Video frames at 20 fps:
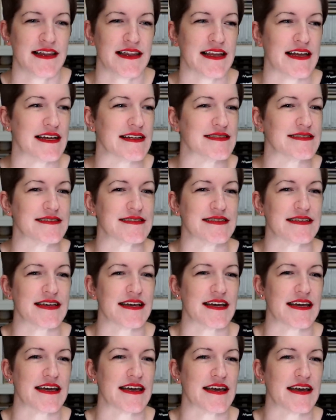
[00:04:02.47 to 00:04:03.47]
Let's
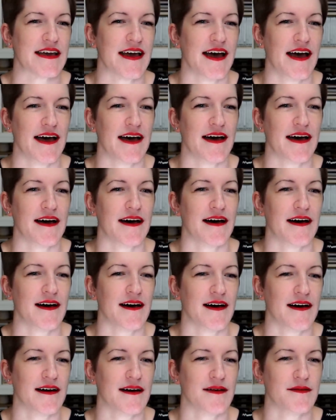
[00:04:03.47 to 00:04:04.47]
see.
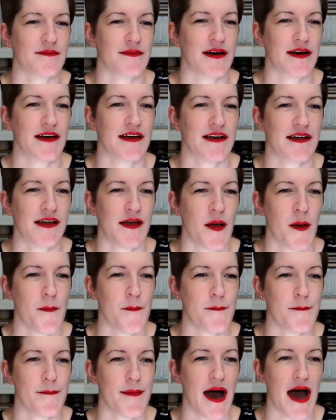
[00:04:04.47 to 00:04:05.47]
Um,
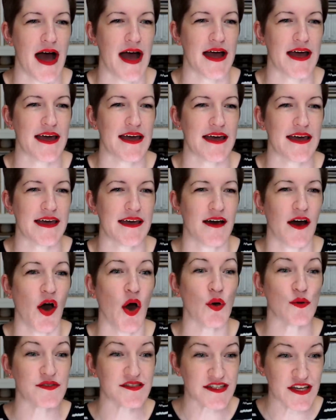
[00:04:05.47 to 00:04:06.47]
my
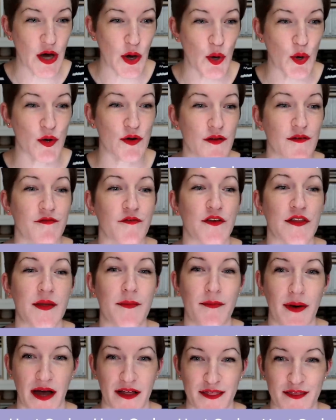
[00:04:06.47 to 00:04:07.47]
host code for the
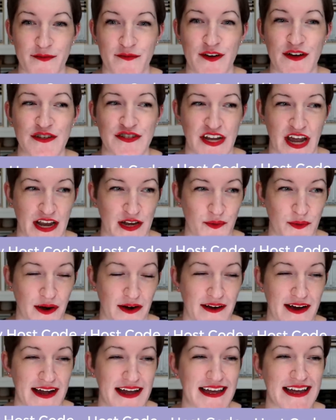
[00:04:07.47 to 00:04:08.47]
month for
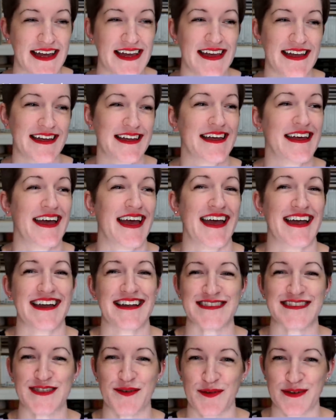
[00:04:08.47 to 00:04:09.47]
January, and
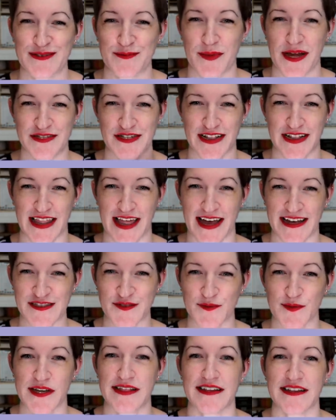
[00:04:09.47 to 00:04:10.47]
as someone mentioned
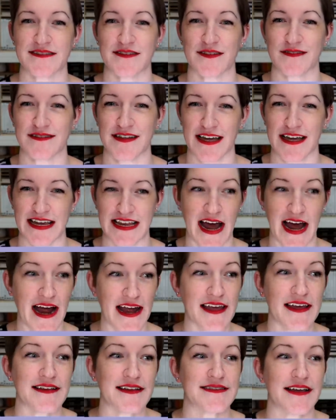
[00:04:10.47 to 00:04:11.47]
last week, this looks like an
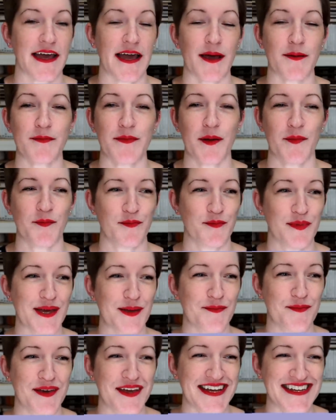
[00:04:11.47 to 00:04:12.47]
eye exam
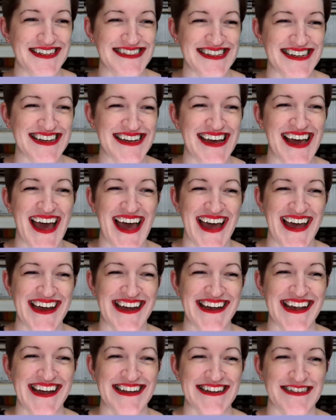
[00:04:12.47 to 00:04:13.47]

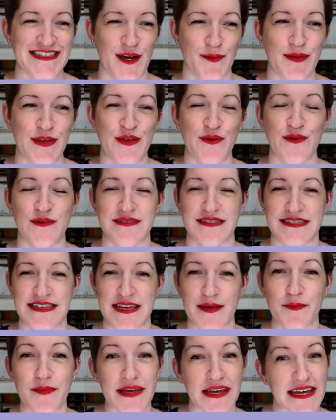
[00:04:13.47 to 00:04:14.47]

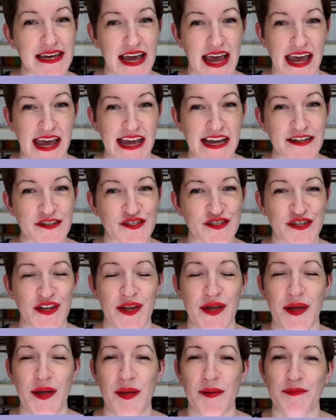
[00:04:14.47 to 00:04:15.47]
BPDNWZPH.
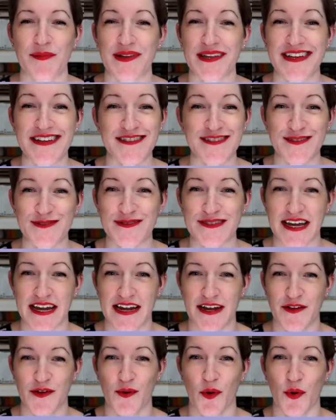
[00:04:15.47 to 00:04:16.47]
Please use that
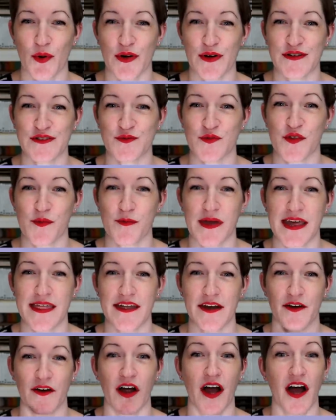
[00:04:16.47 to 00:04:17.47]
on your orders with me
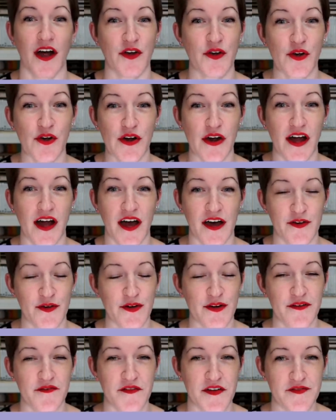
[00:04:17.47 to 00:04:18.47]
that are under
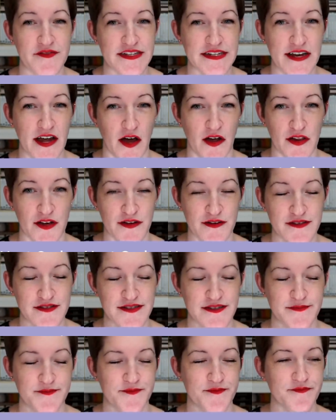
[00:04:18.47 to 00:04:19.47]

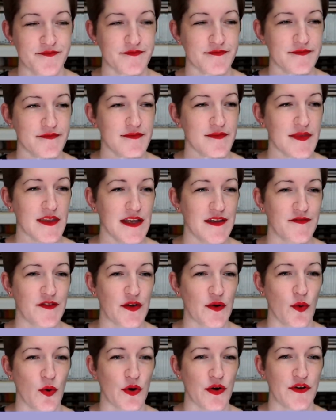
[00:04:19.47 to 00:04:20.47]
$150. If
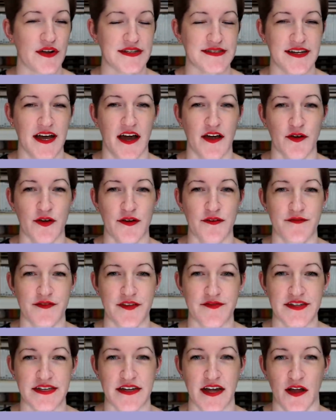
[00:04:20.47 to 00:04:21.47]
your order is
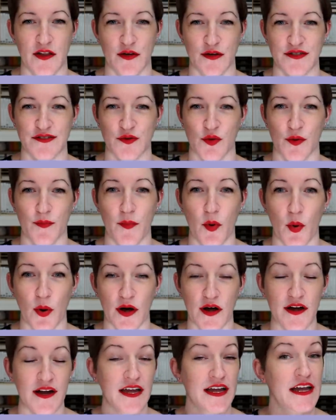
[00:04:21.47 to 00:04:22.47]
$150 or
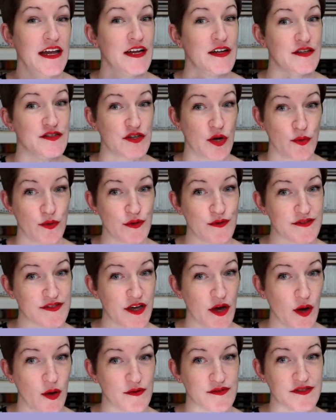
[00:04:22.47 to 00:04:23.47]
more, don't use
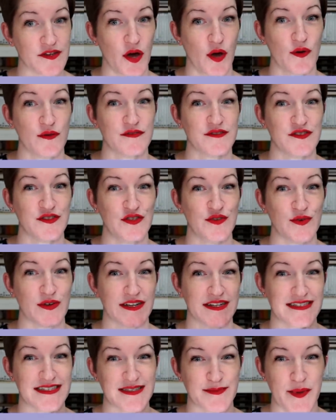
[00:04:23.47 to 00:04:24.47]
the host code so you
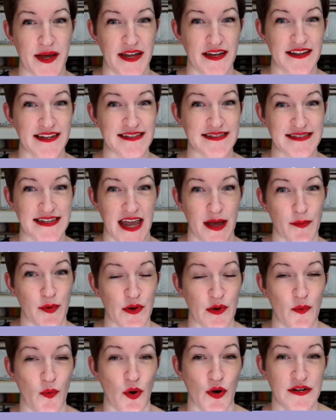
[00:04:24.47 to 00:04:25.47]
can spend the stamp
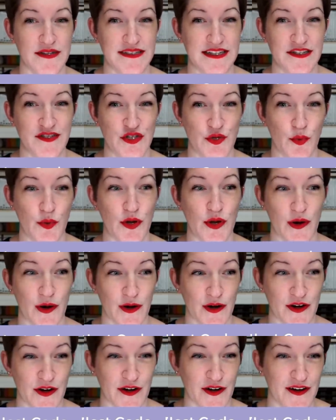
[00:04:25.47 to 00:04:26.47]
rewards that you will
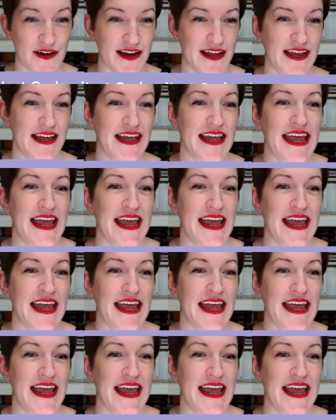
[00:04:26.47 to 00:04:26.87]
earn.